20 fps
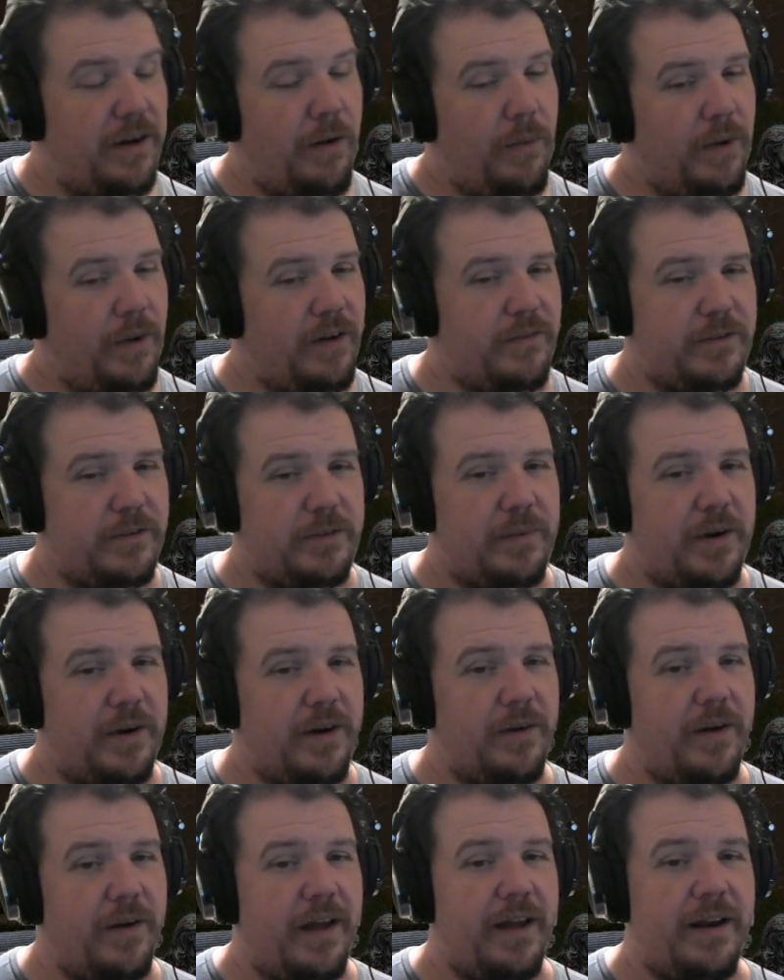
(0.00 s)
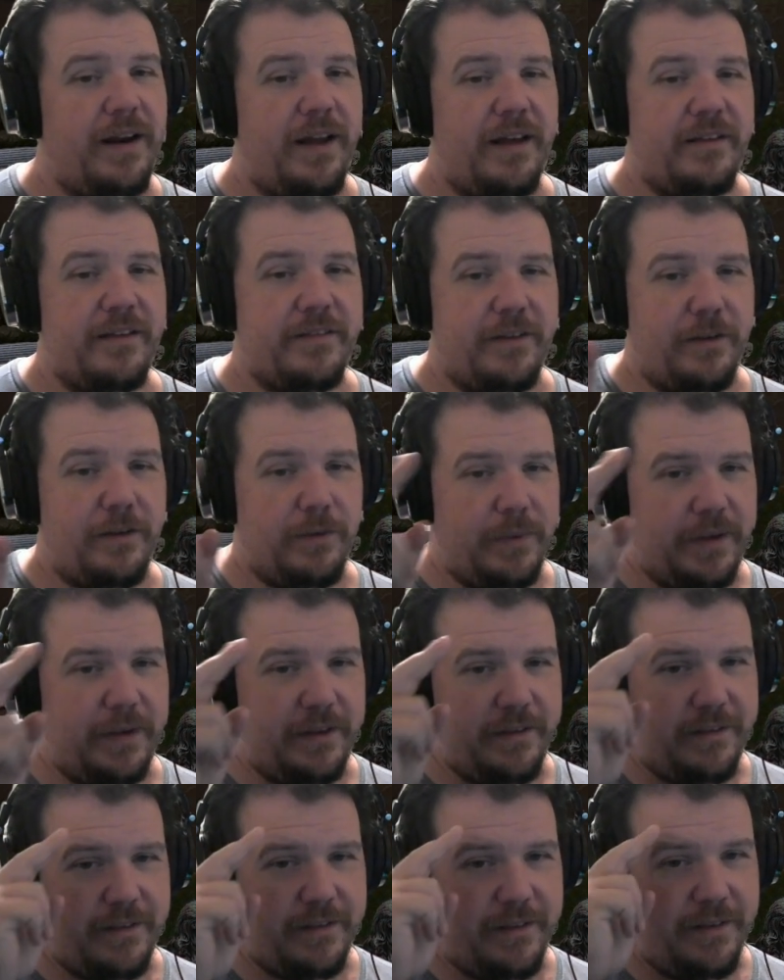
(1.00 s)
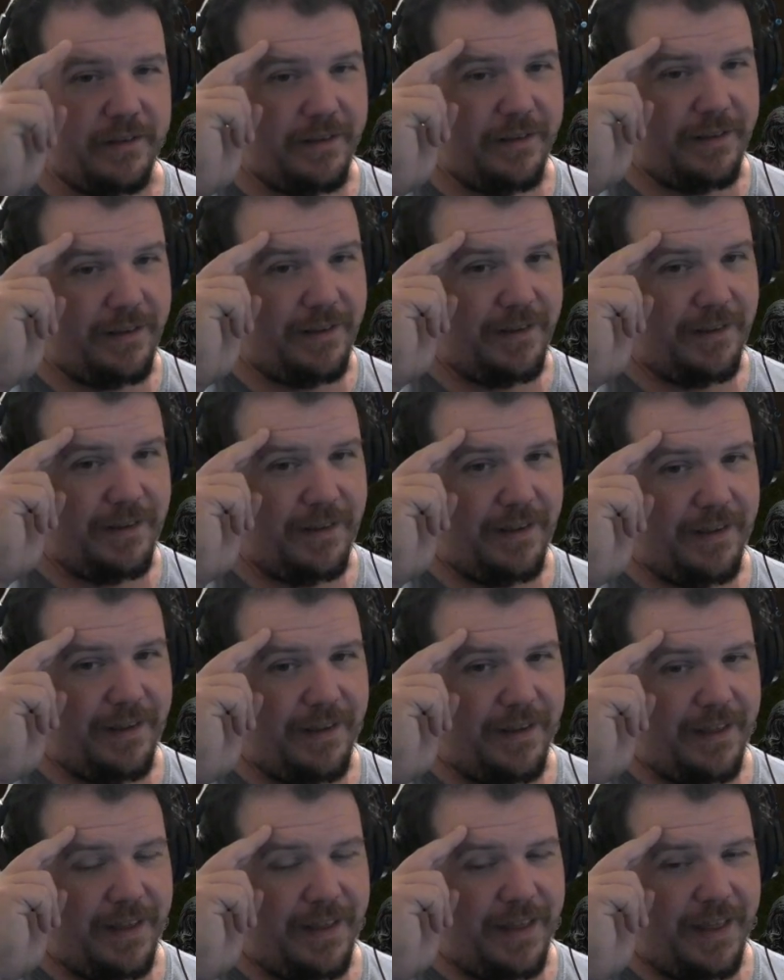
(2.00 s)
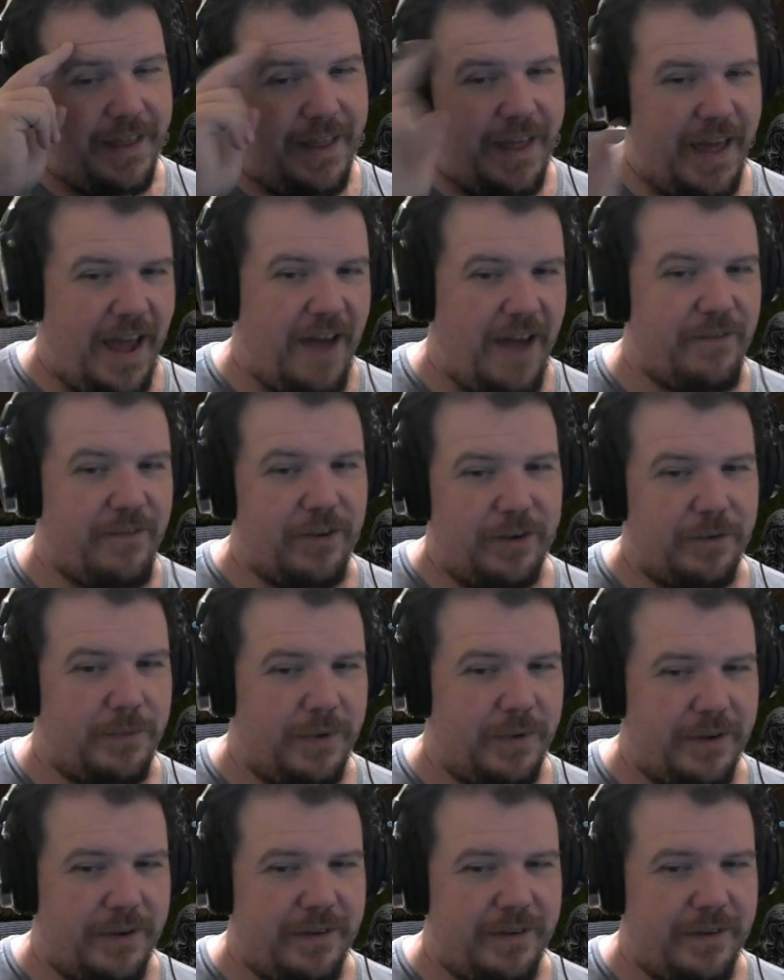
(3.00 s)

a wonderful tomorrow, and as always, have a good one.